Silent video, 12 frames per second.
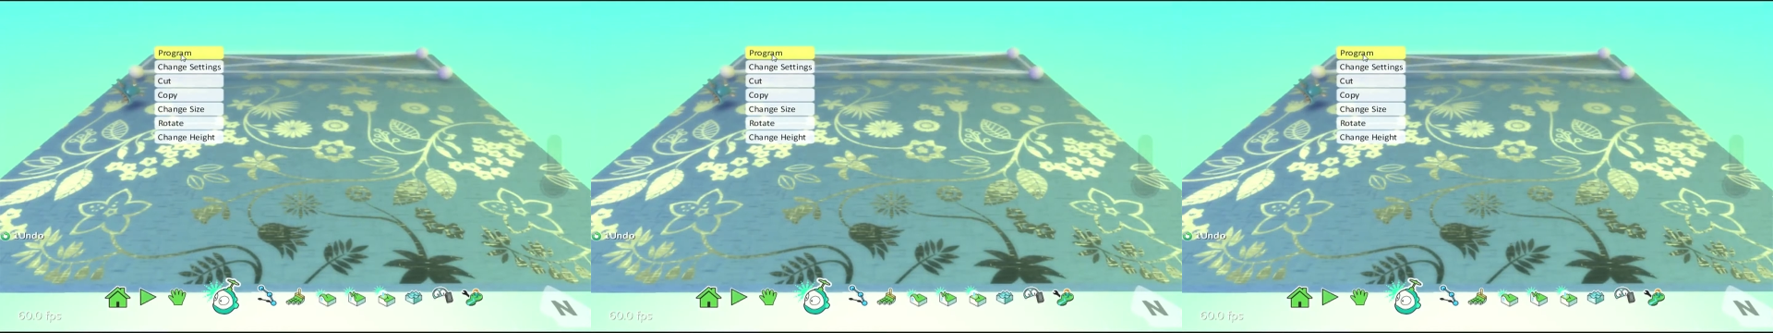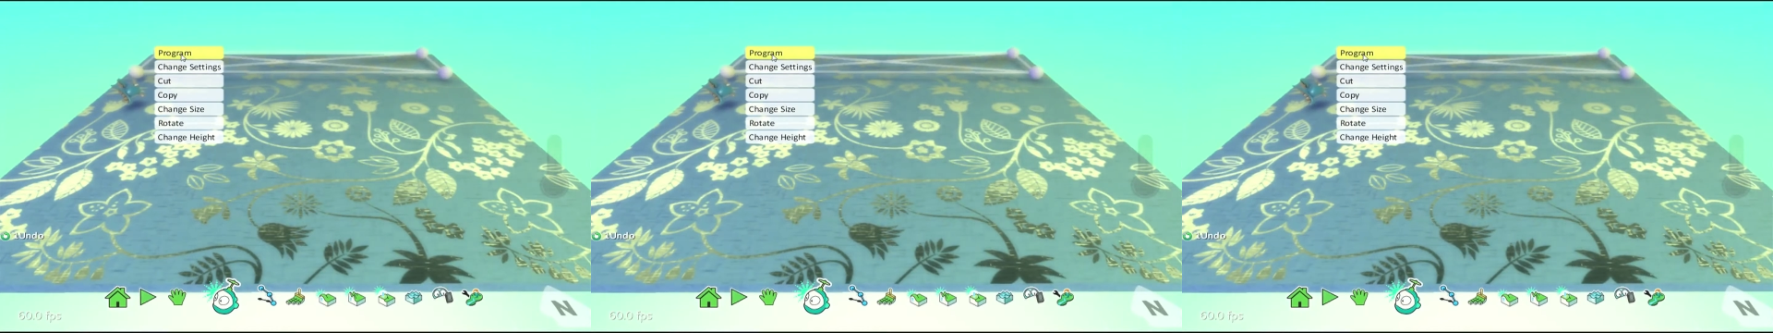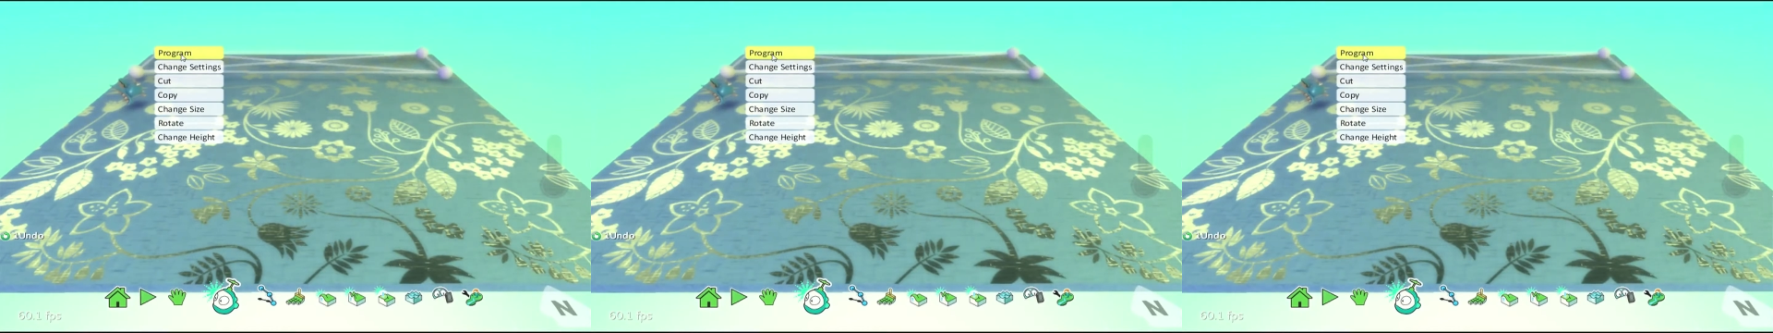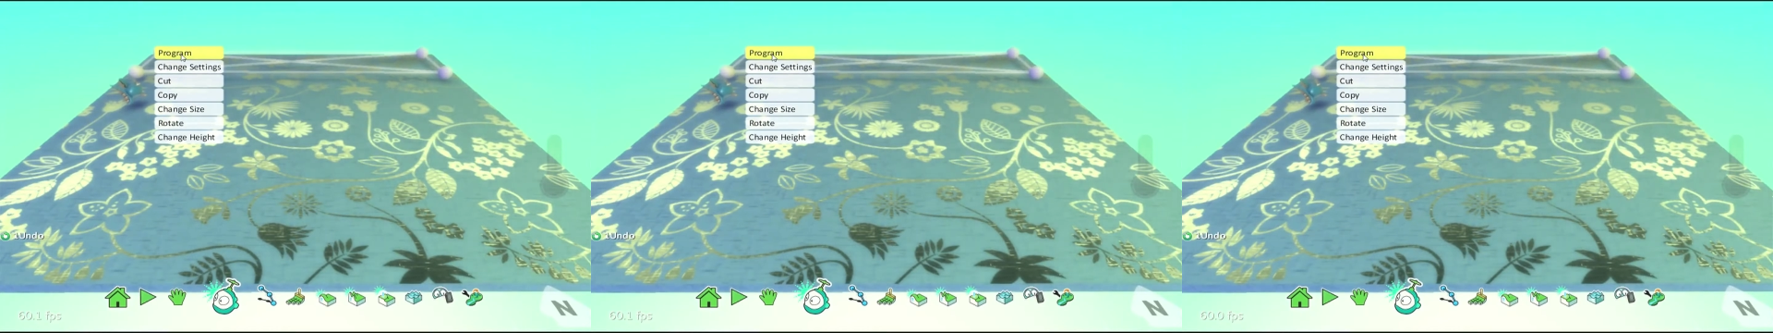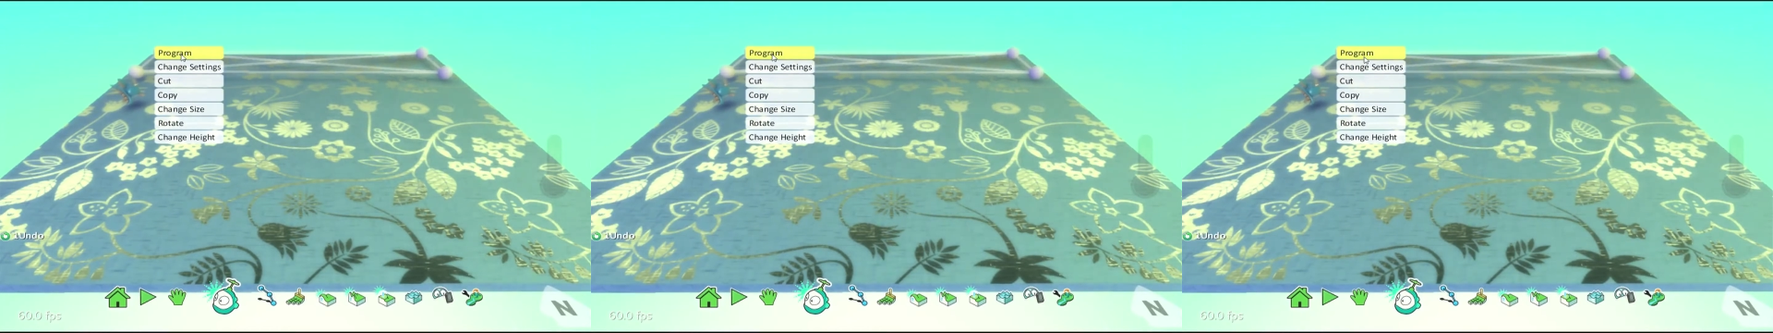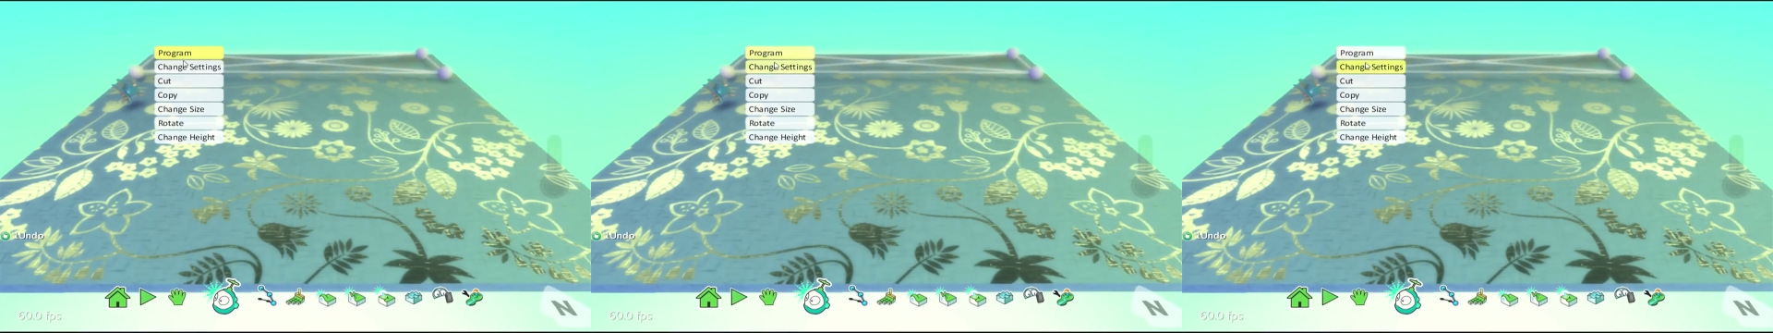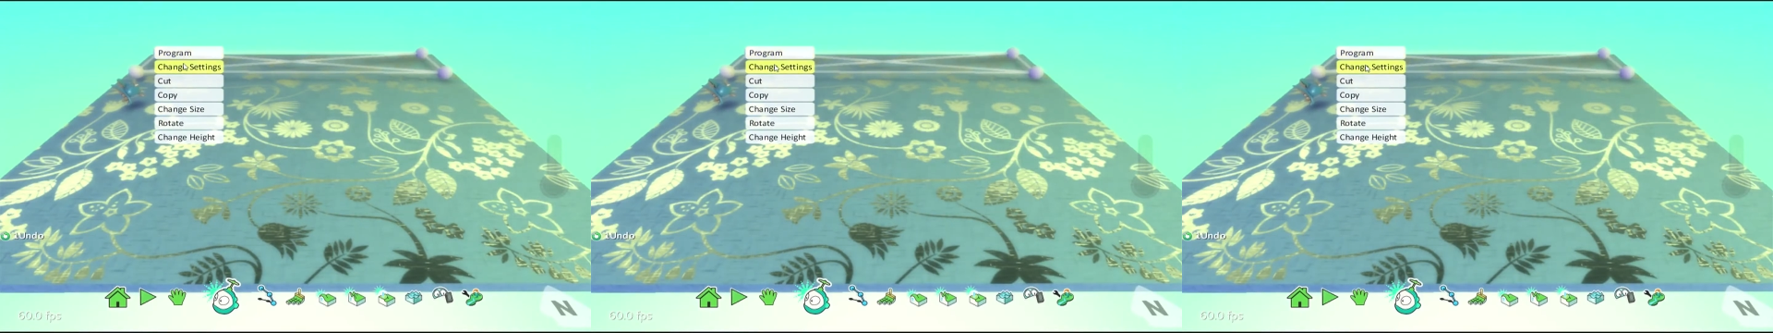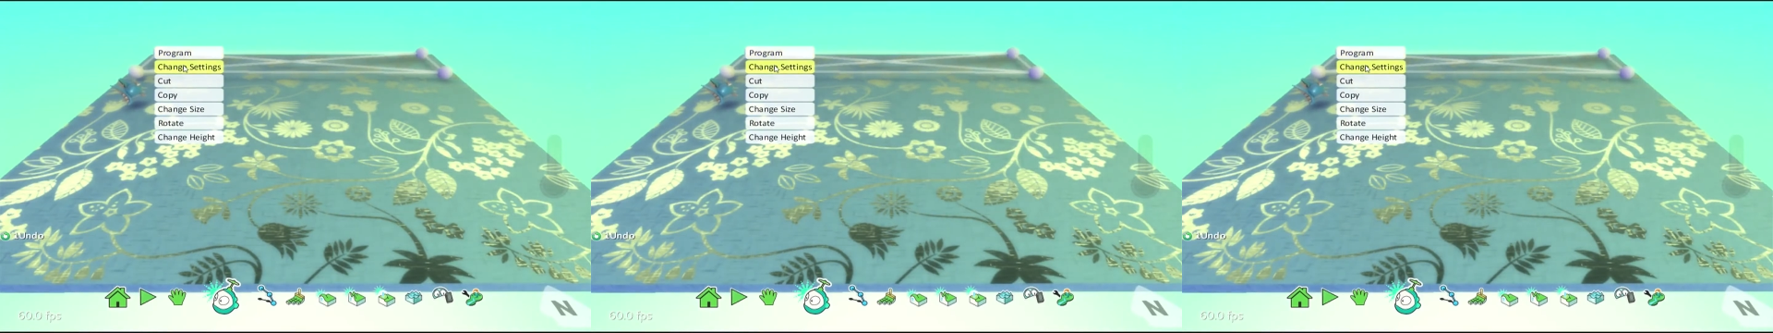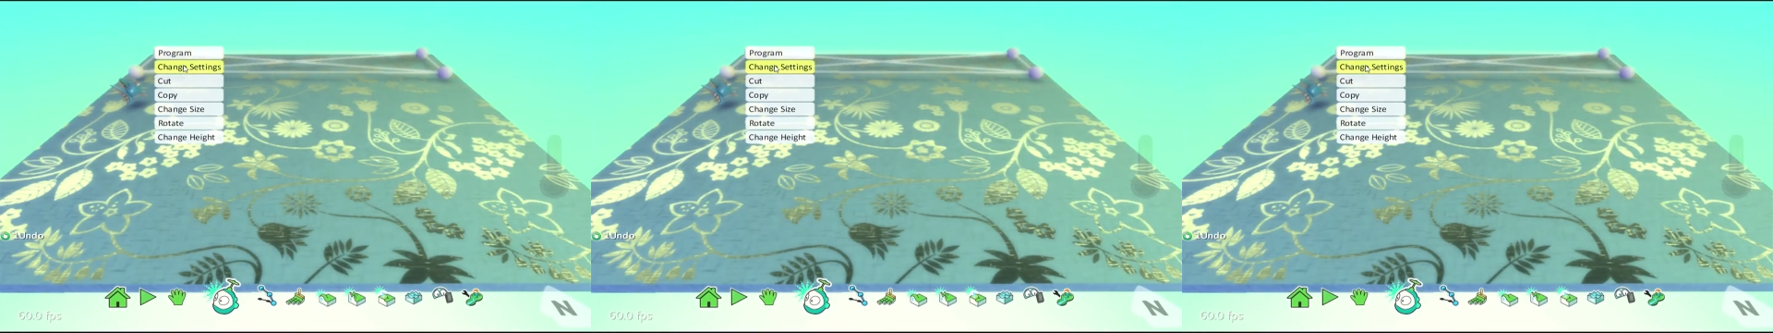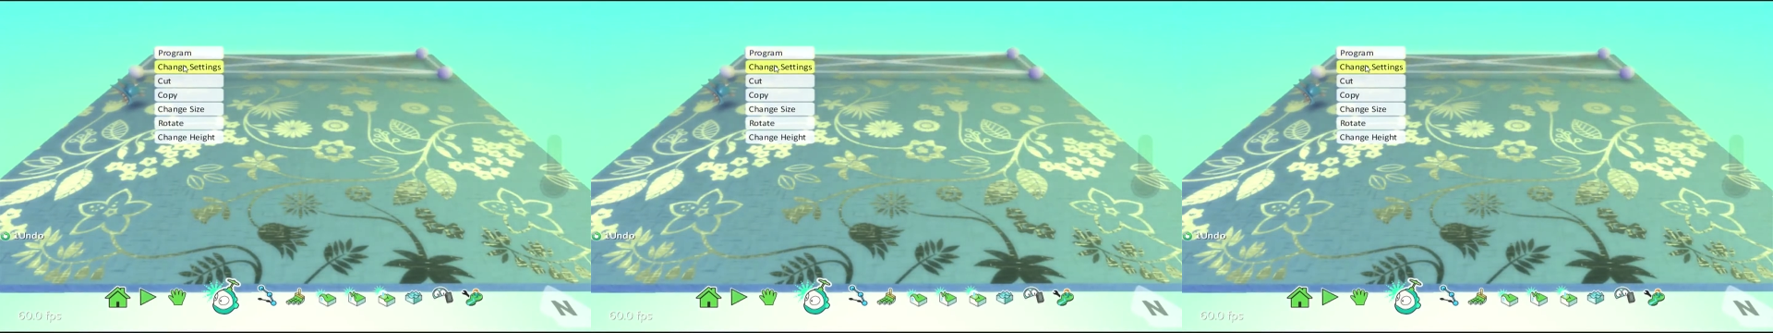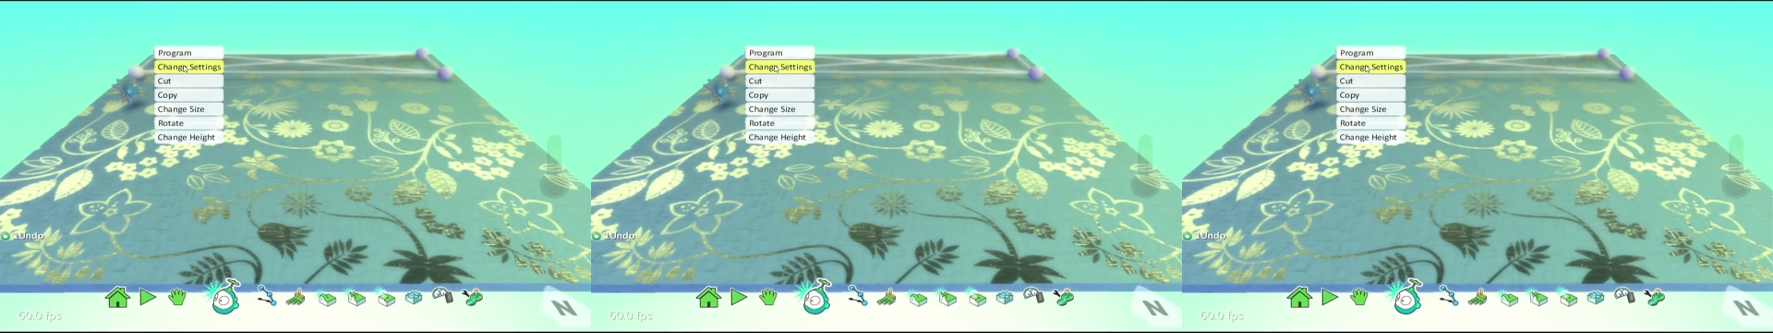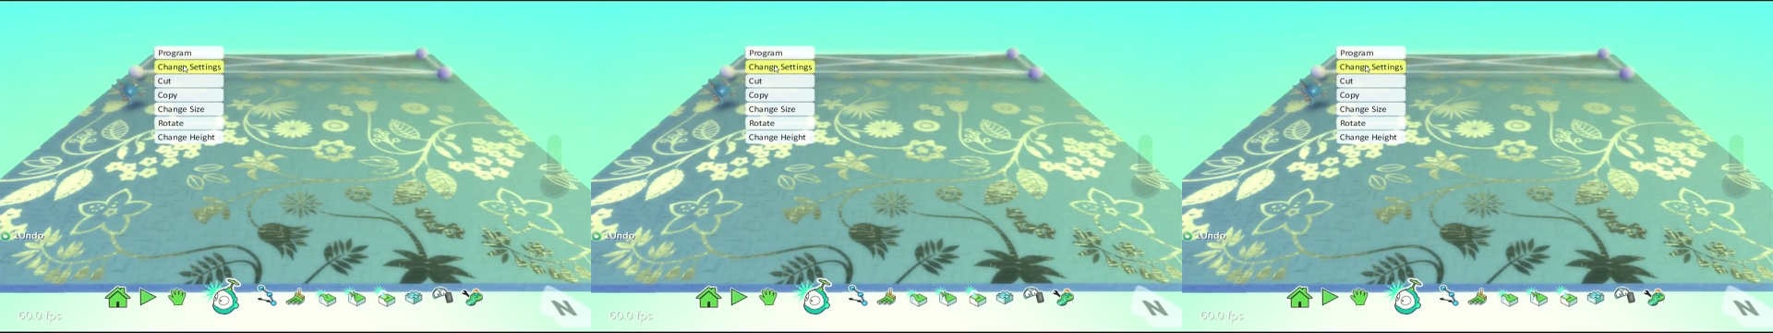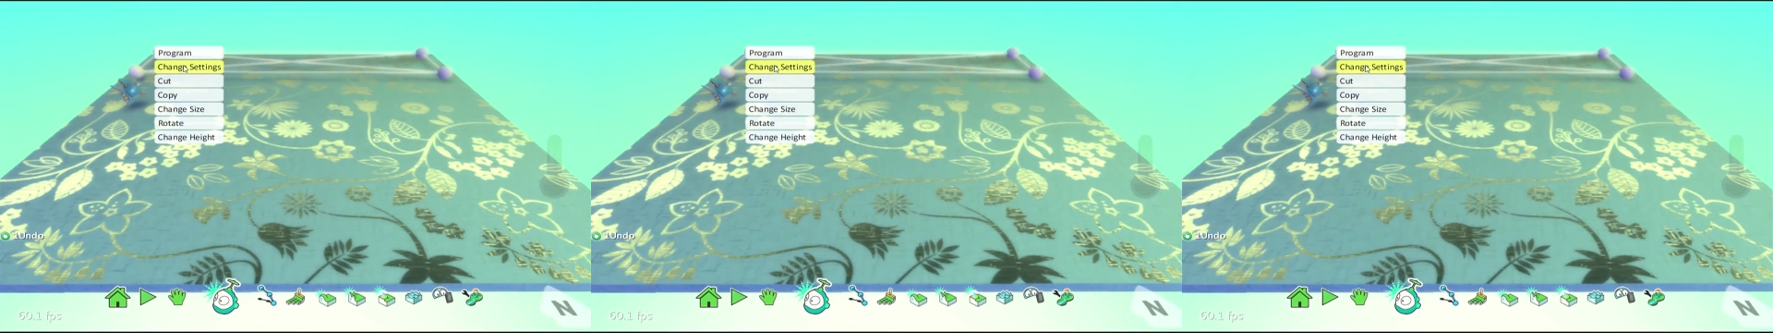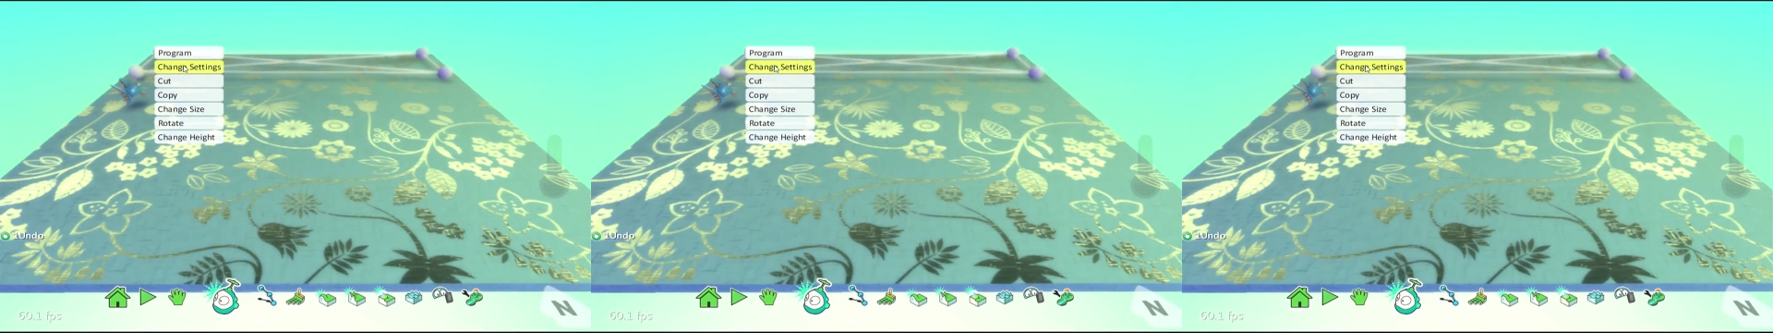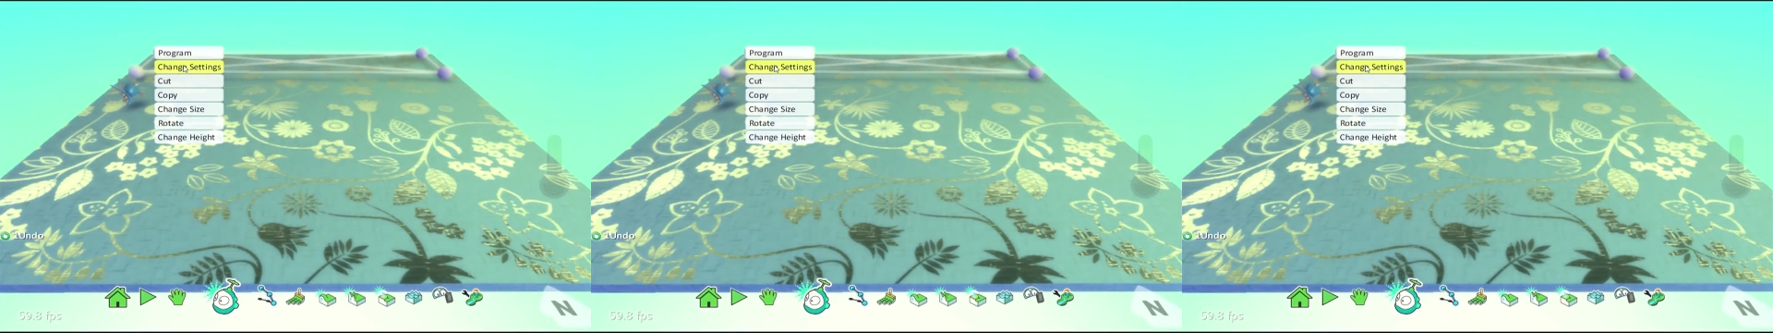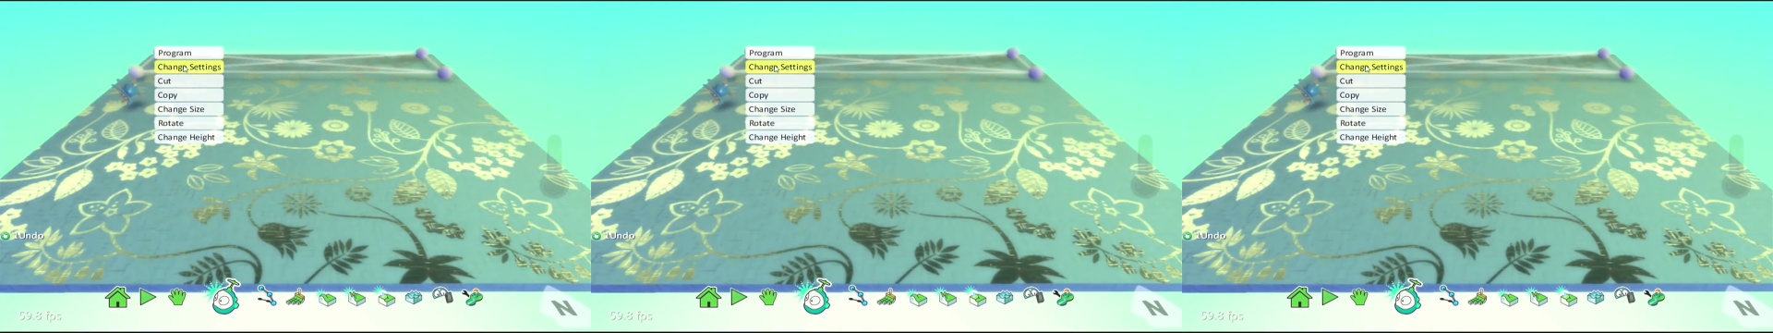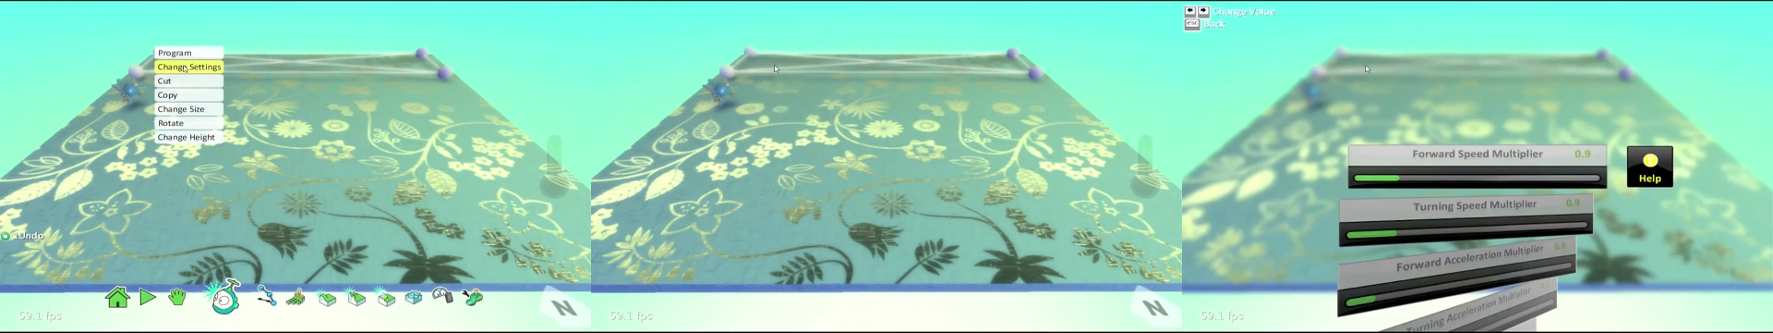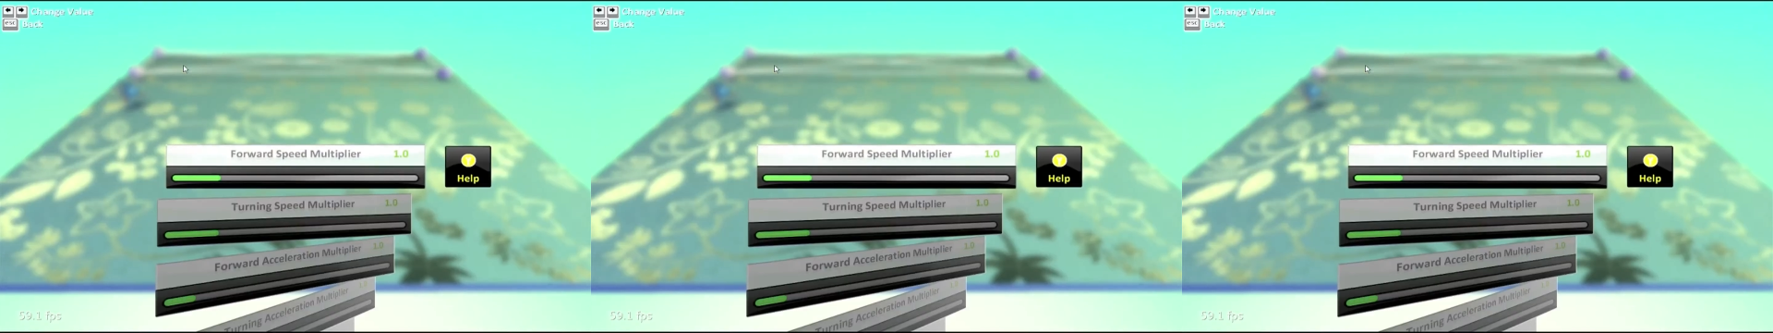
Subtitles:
No face is visible, so there are no lips to read.